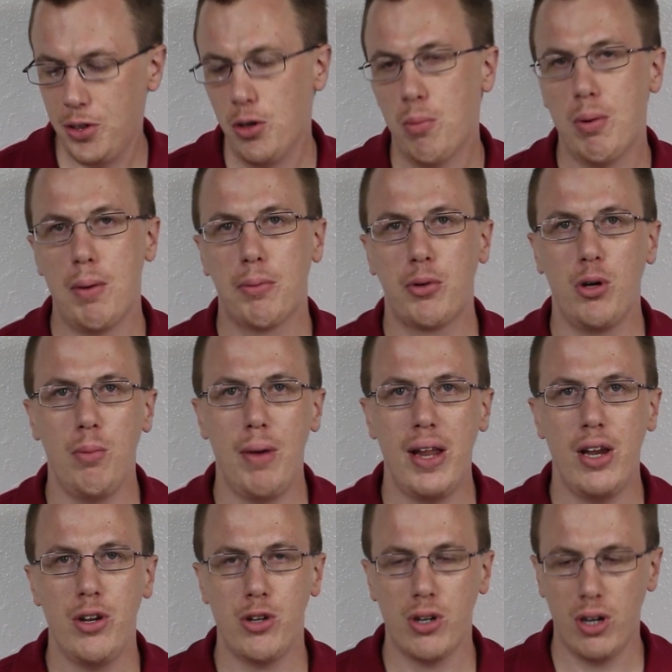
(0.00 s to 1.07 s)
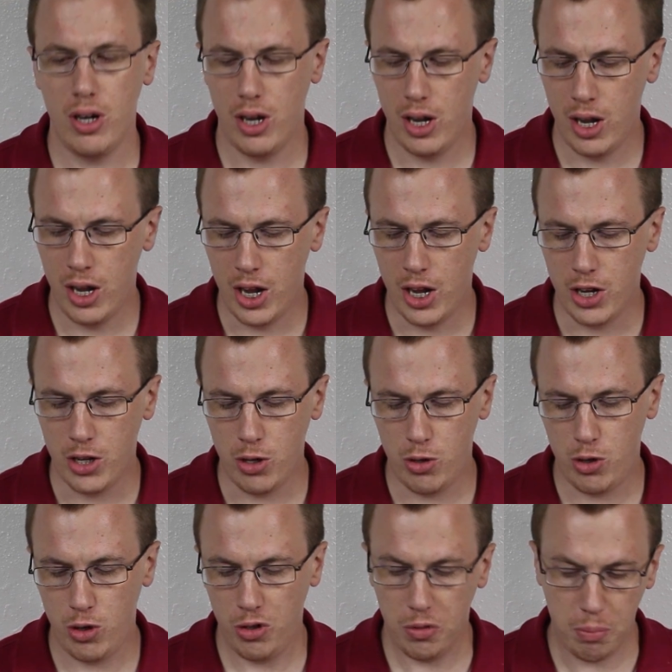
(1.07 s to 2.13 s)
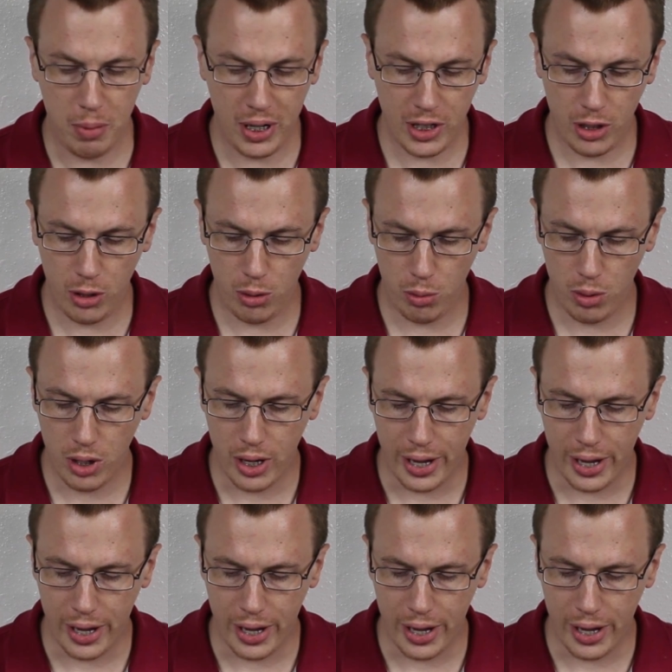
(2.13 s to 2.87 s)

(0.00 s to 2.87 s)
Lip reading: You open up Goo Manager, you choose menu,